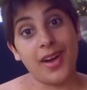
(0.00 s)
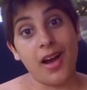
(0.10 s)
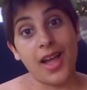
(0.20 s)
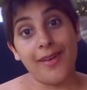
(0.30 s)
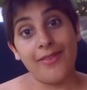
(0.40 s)

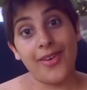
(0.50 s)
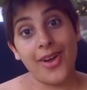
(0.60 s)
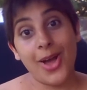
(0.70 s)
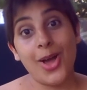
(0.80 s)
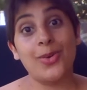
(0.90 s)
I have
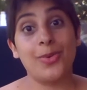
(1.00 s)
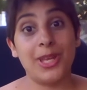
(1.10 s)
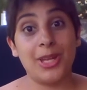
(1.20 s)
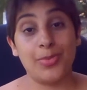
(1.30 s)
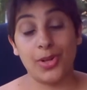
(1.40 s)
heard from
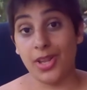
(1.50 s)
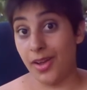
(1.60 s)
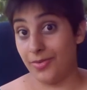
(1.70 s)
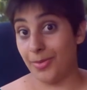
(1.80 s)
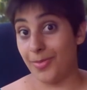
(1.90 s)
people, and I felt